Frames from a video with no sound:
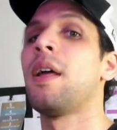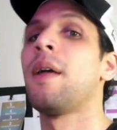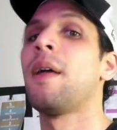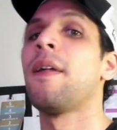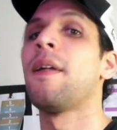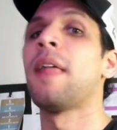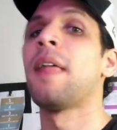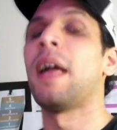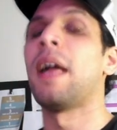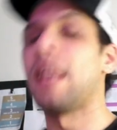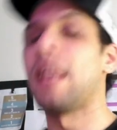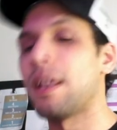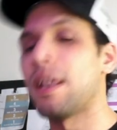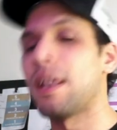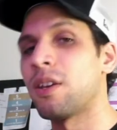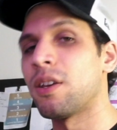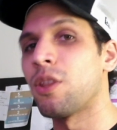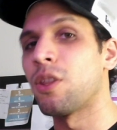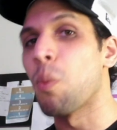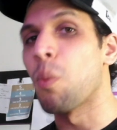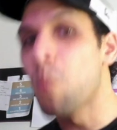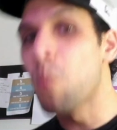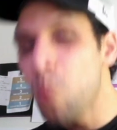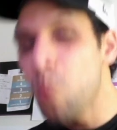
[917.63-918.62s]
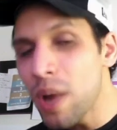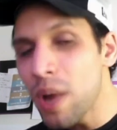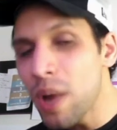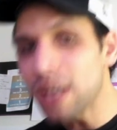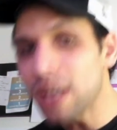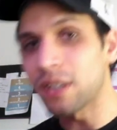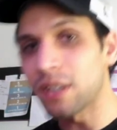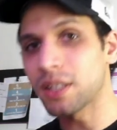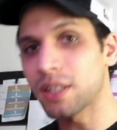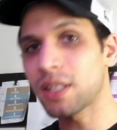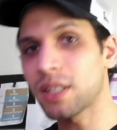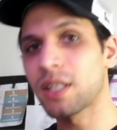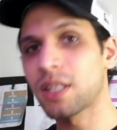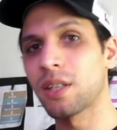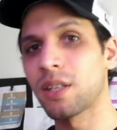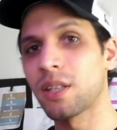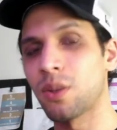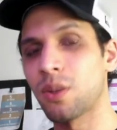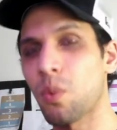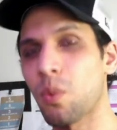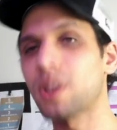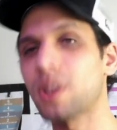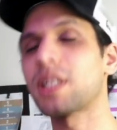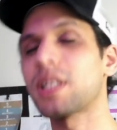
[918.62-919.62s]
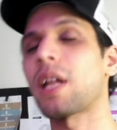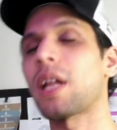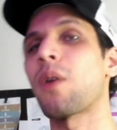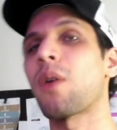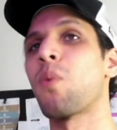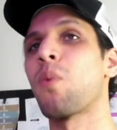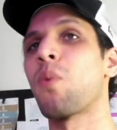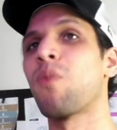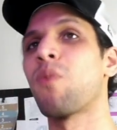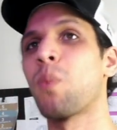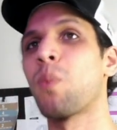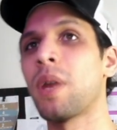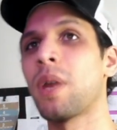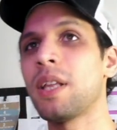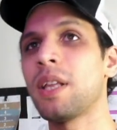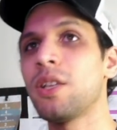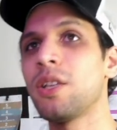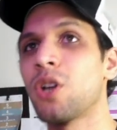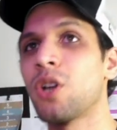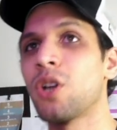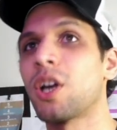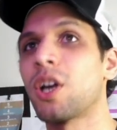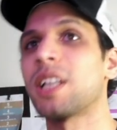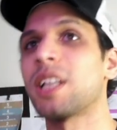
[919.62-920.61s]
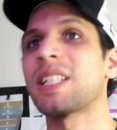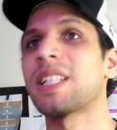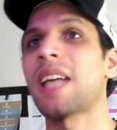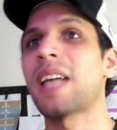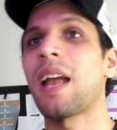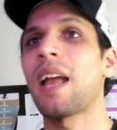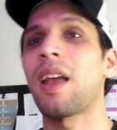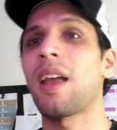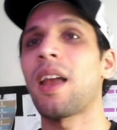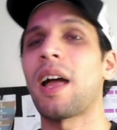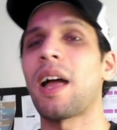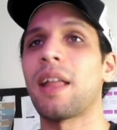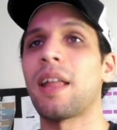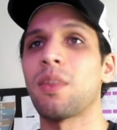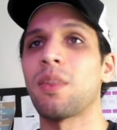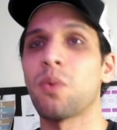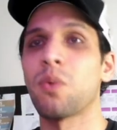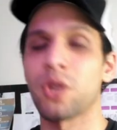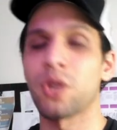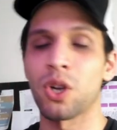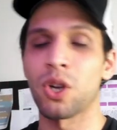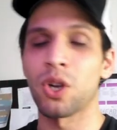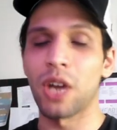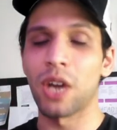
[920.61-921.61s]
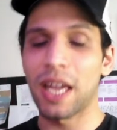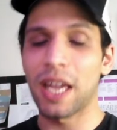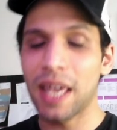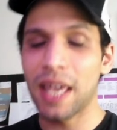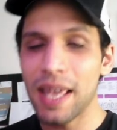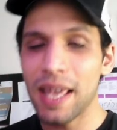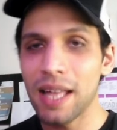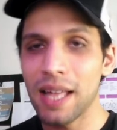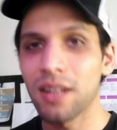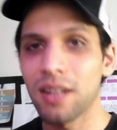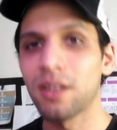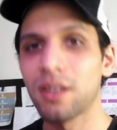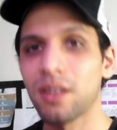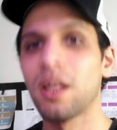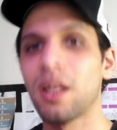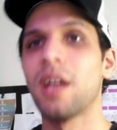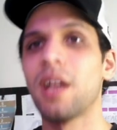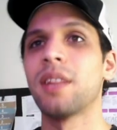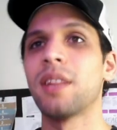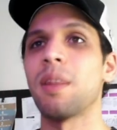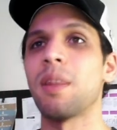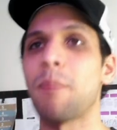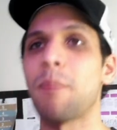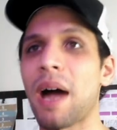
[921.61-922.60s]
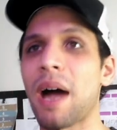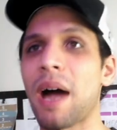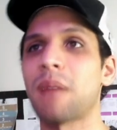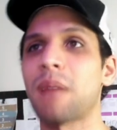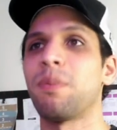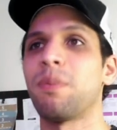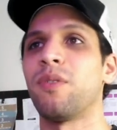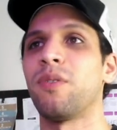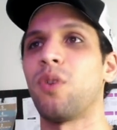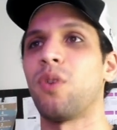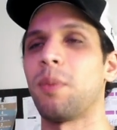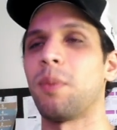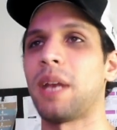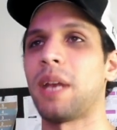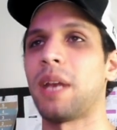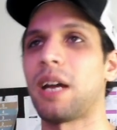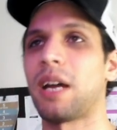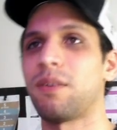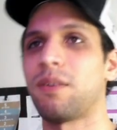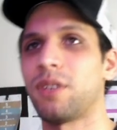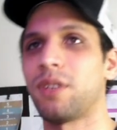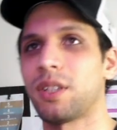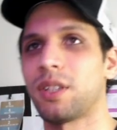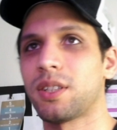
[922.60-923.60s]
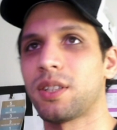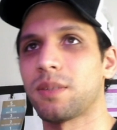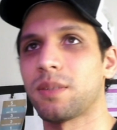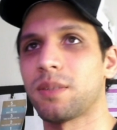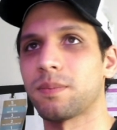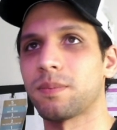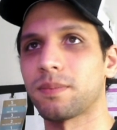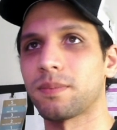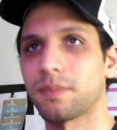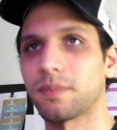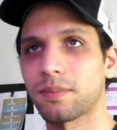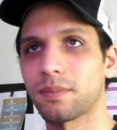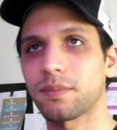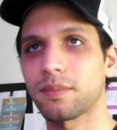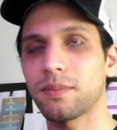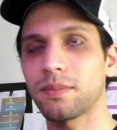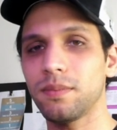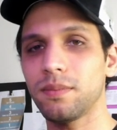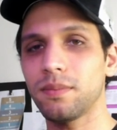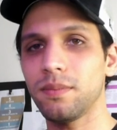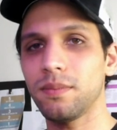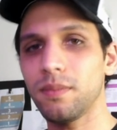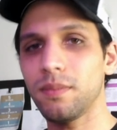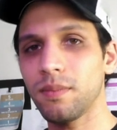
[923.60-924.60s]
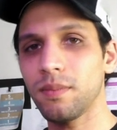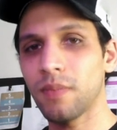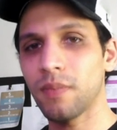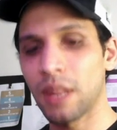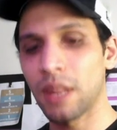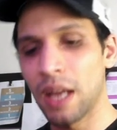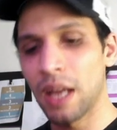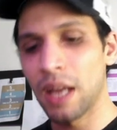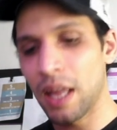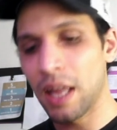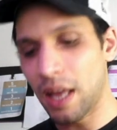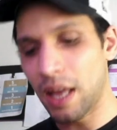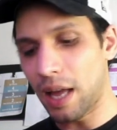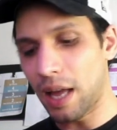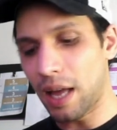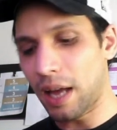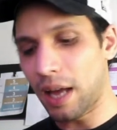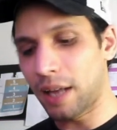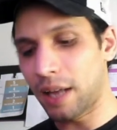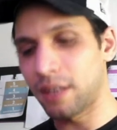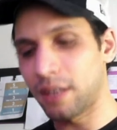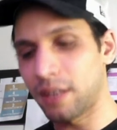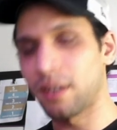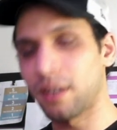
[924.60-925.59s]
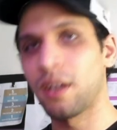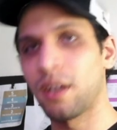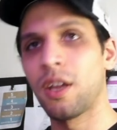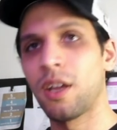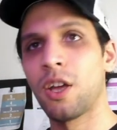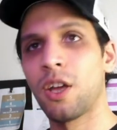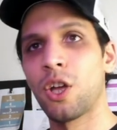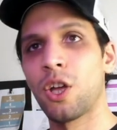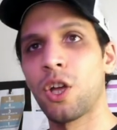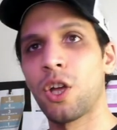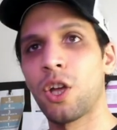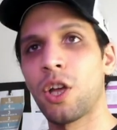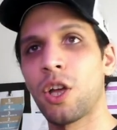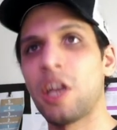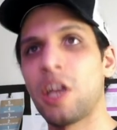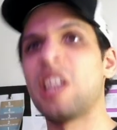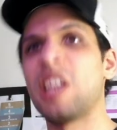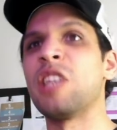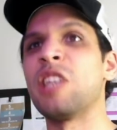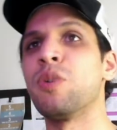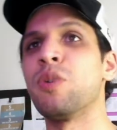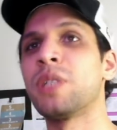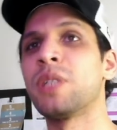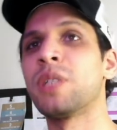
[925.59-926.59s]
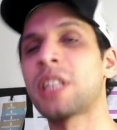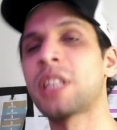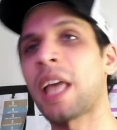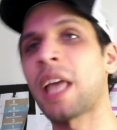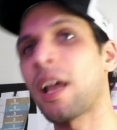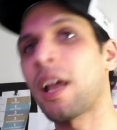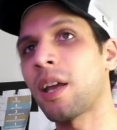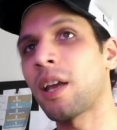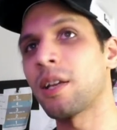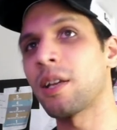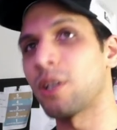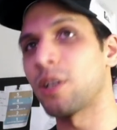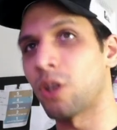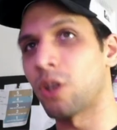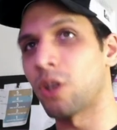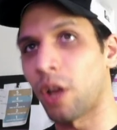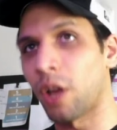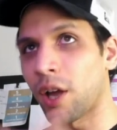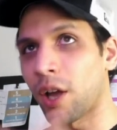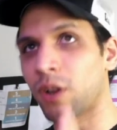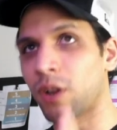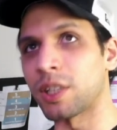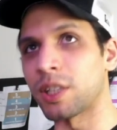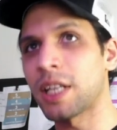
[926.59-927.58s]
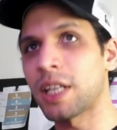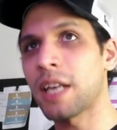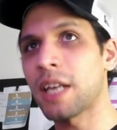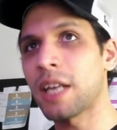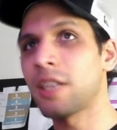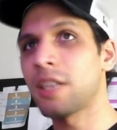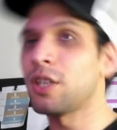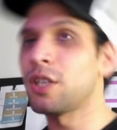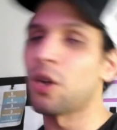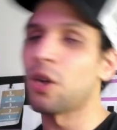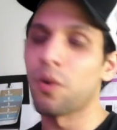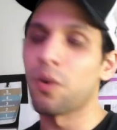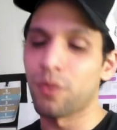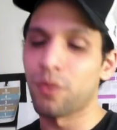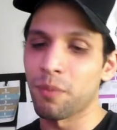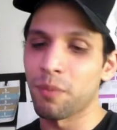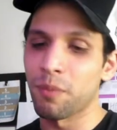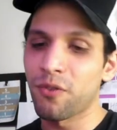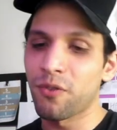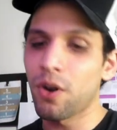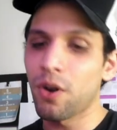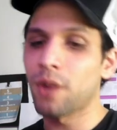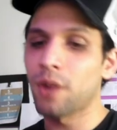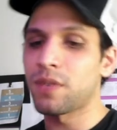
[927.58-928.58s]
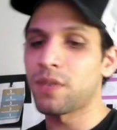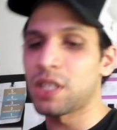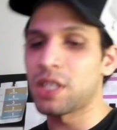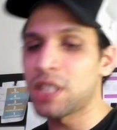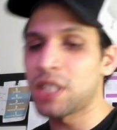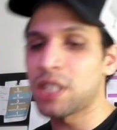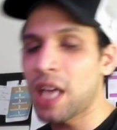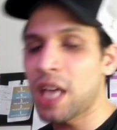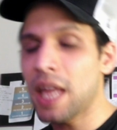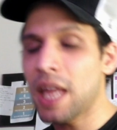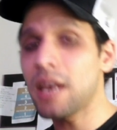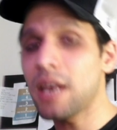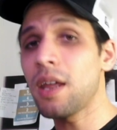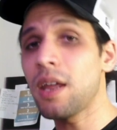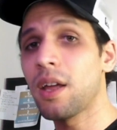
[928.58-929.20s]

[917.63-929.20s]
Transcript: And then the winners, the ones that are winning, you're going to scale, and you're going to kill the bad performing adverts. And you scale it, like I said, from 5 to 10,